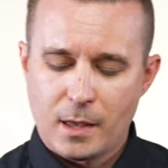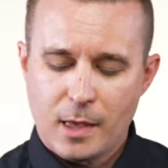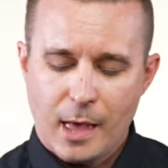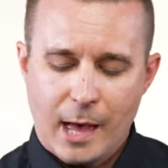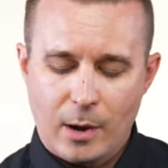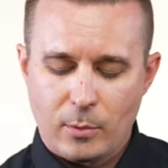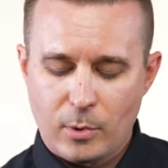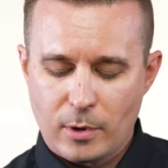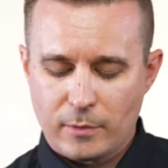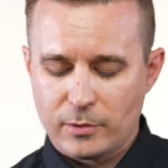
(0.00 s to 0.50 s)

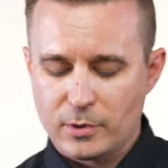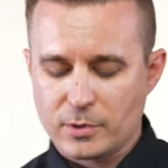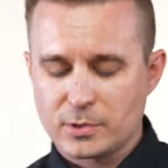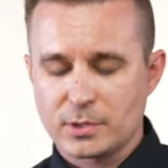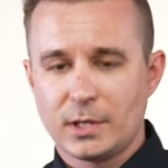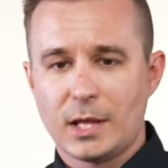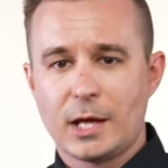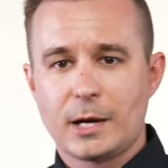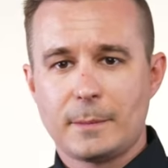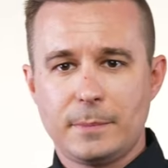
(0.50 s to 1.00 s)
However, there's a
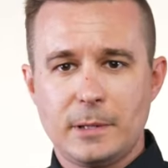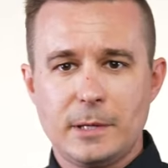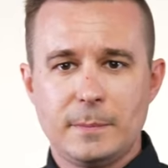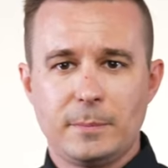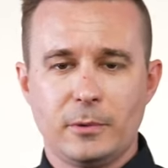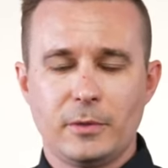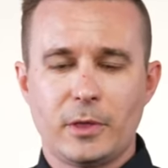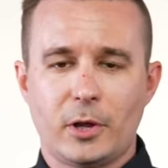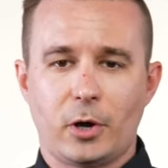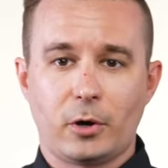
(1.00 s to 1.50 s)
lot of
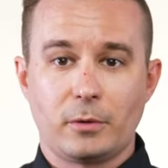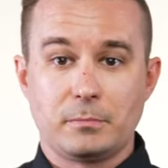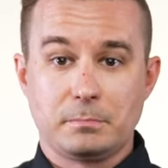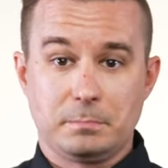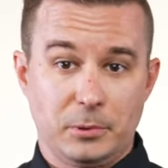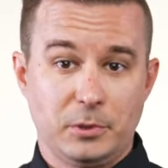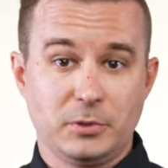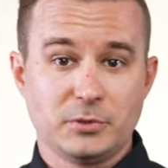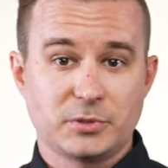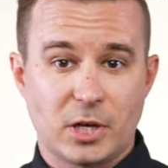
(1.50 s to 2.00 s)
people that aren't
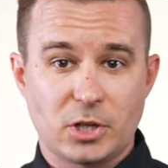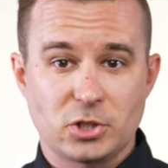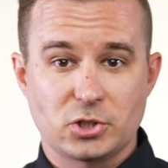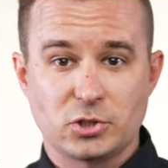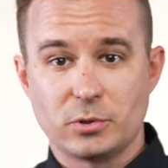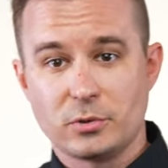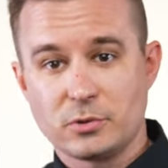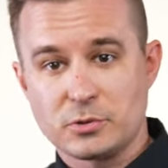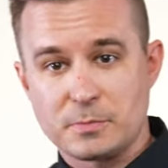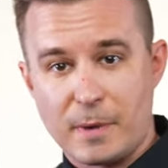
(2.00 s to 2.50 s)
bullseye
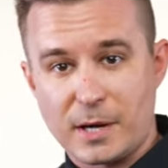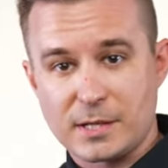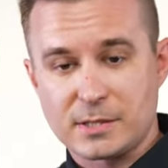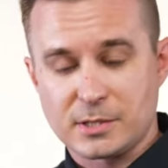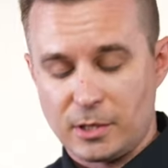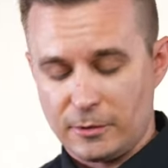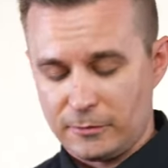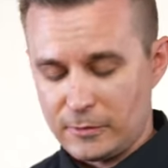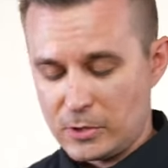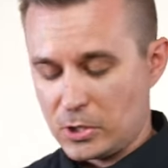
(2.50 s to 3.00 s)
shooters,
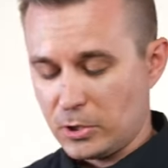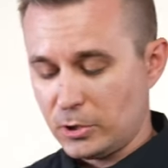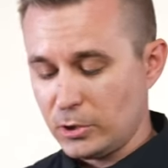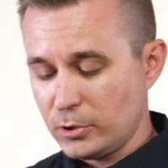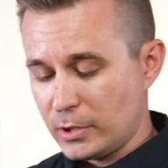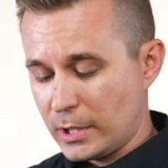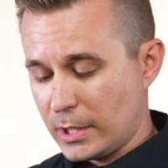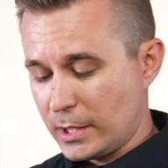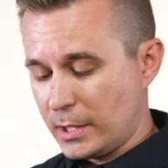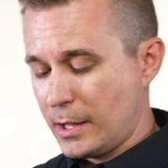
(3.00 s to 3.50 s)
myself
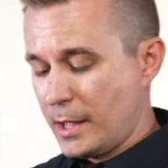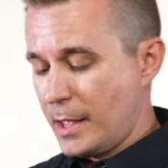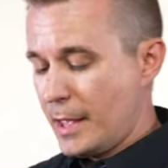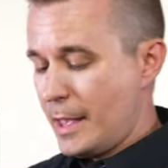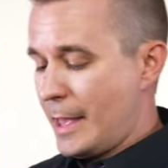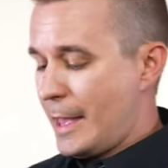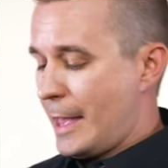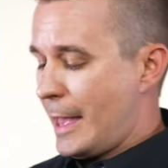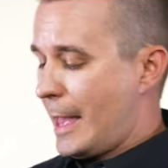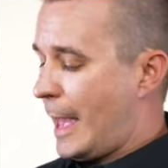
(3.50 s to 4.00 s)
included.
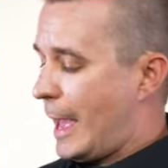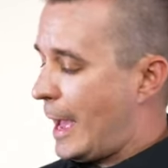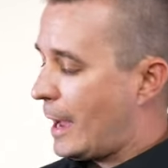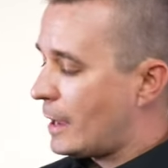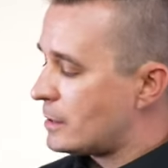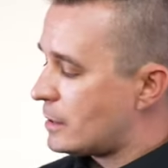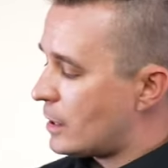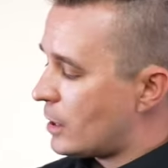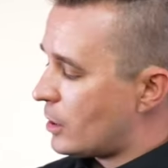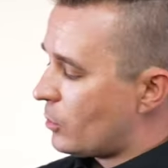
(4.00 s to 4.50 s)

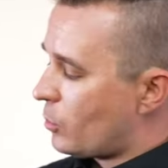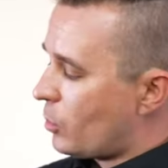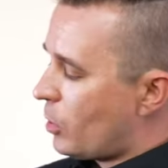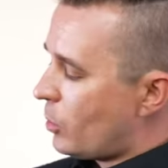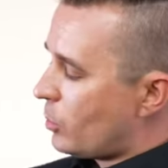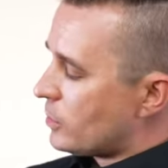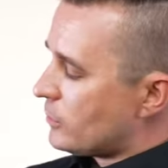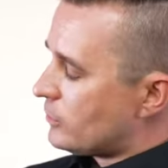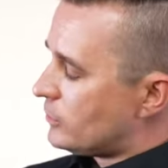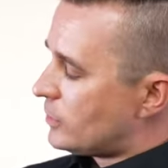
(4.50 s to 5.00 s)
And uh,
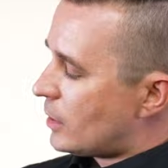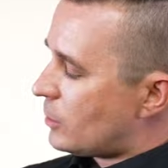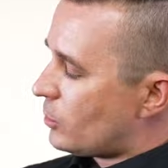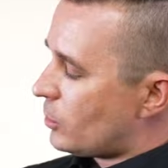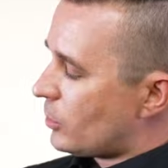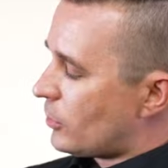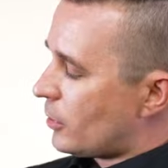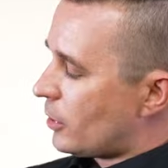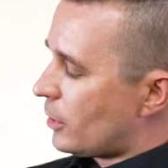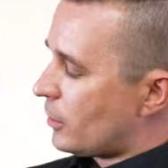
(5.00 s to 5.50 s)
what we've done
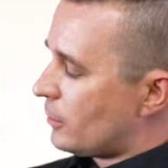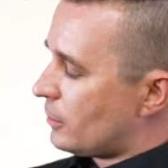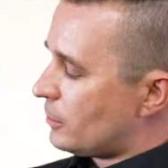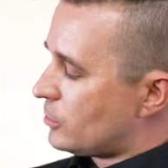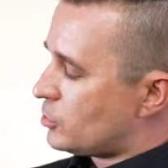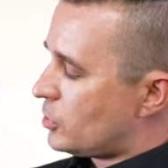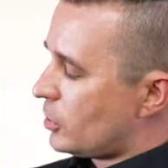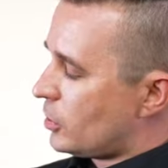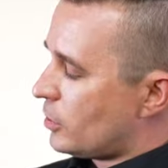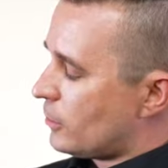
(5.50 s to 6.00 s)
with our
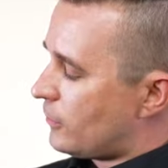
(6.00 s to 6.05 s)
trigger